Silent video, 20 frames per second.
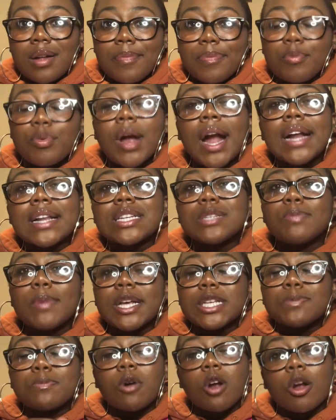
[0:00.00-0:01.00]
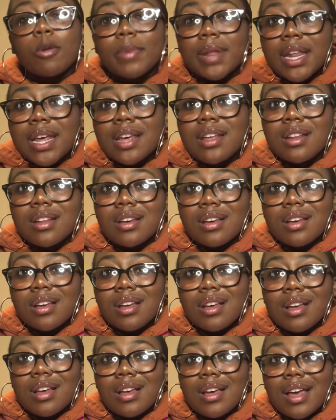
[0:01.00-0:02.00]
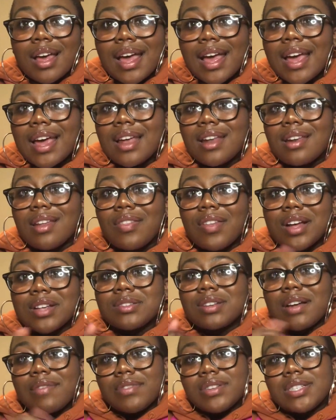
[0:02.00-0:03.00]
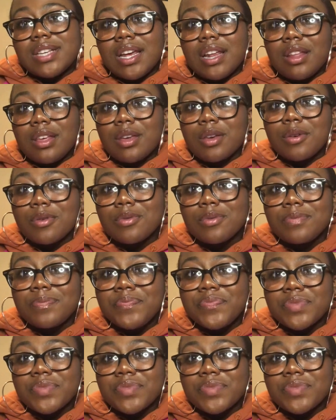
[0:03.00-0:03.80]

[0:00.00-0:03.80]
Practice makes permanent, and that's what I have to say to you.